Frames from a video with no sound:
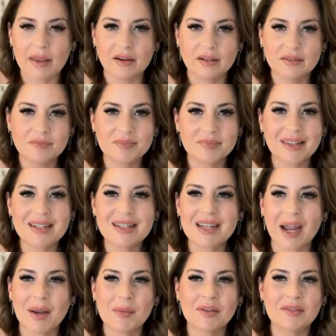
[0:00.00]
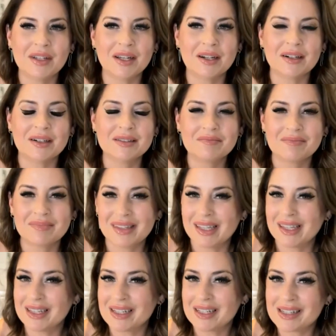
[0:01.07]
weather, the time of year,
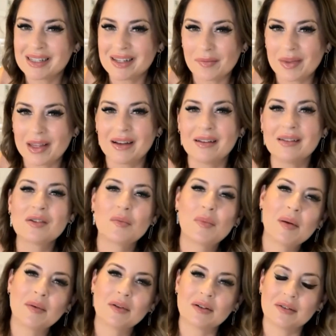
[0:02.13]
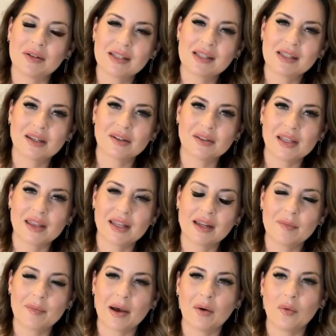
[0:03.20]
this is something also people don't necessarily
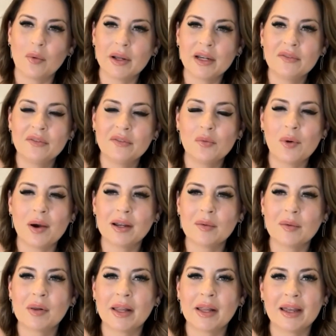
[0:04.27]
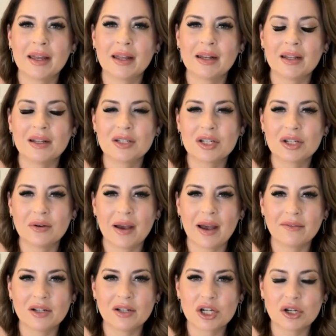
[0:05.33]
think about. What if you want to plan to
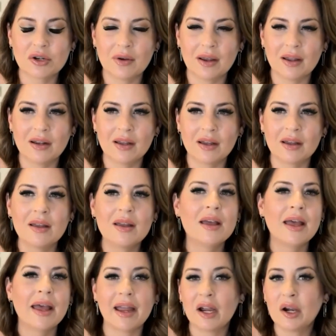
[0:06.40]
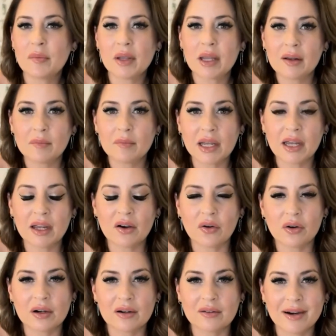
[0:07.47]
have a shoot in a Airbnb
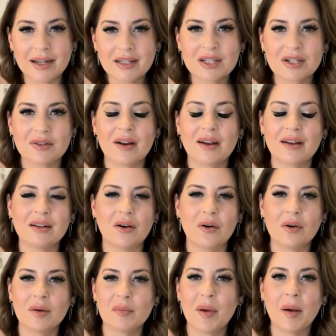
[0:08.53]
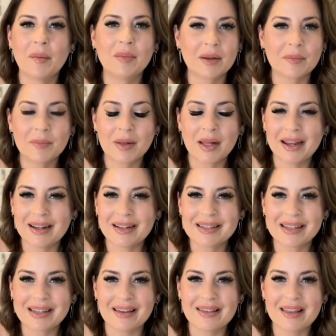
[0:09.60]
or a restaurant or a public place
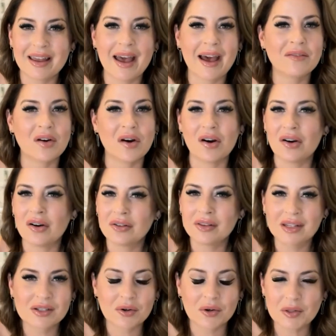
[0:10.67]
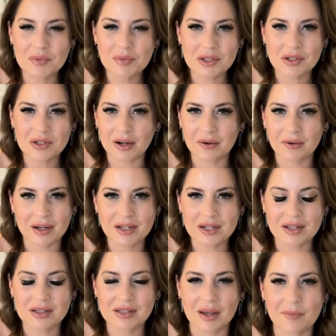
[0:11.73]
and they have all these Christmas
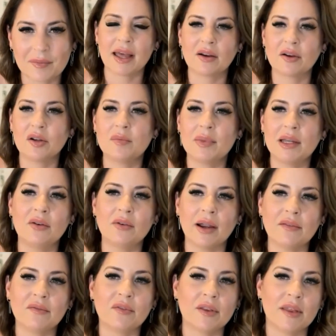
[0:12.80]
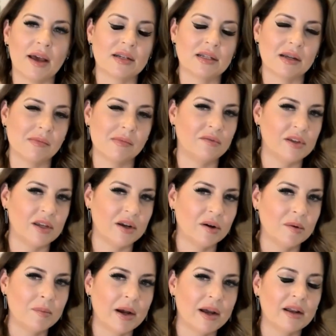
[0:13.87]
decorations up? That could be great for that time of
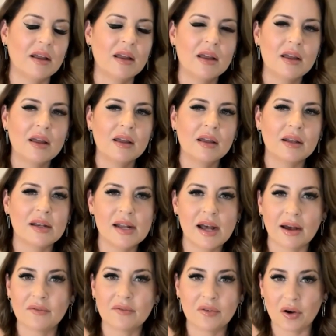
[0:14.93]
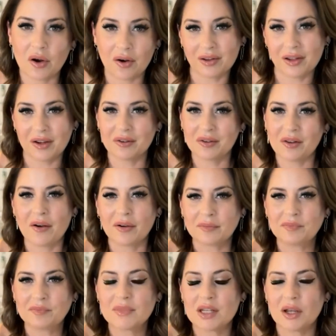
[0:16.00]
year, but not for all year.
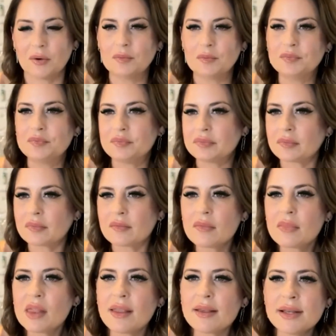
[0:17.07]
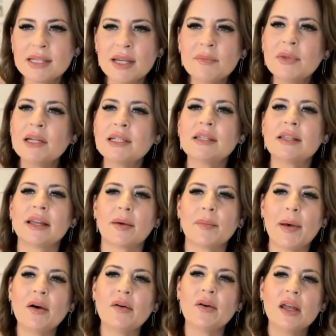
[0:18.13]
So, something to think
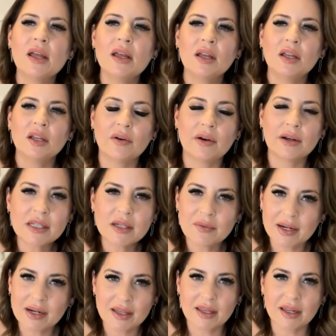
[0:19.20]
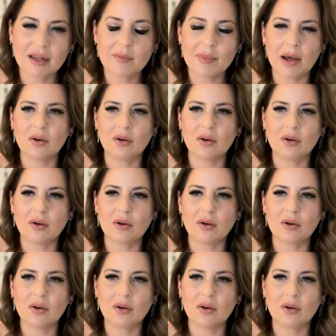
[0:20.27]
about. You also want to think